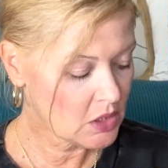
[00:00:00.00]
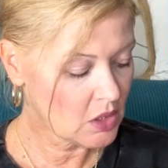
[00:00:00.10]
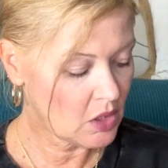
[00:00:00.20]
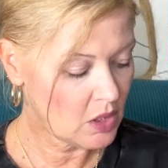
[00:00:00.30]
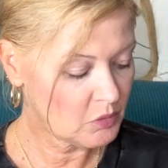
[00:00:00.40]

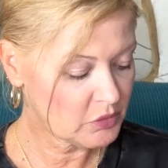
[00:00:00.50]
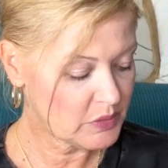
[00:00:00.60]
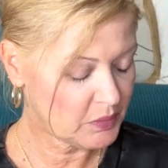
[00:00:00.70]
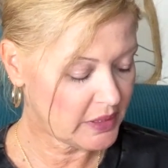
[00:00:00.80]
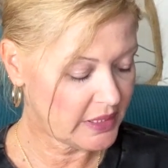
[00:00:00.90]
Calm
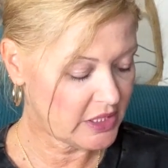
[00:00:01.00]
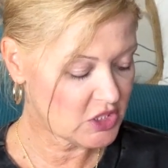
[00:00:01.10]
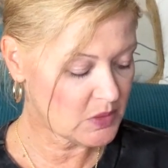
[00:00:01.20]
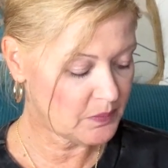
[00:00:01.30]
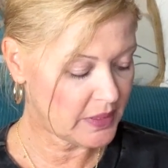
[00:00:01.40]

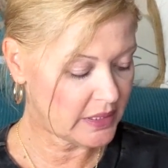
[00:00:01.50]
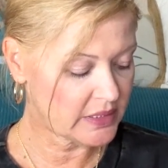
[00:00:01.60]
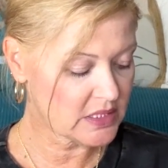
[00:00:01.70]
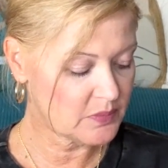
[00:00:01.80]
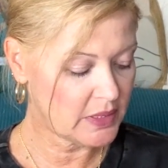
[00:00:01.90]
Replenish
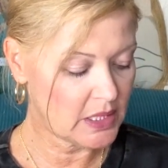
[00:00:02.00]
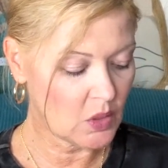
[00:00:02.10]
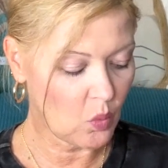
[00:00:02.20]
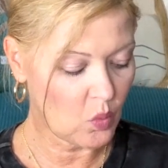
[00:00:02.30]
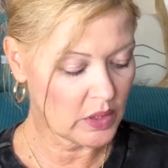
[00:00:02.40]
Balance Me
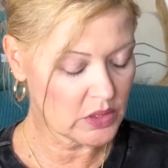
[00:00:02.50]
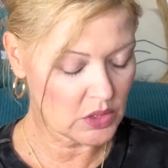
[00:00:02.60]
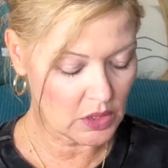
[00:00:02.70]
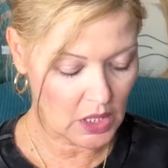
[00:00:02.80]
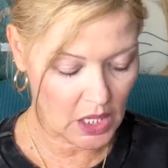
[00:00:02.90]

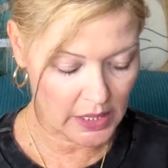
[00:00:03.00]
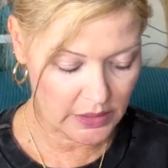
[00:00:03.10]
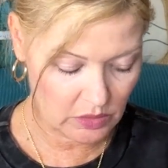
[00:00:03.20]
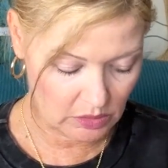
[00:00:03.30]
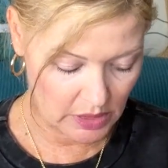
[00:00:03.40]
Wonder Eye
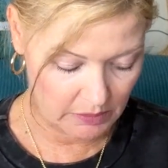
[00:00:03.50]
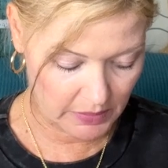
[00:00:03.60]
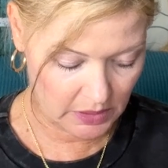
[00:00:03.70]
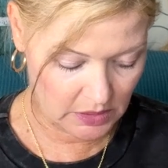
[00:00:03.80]
Cream.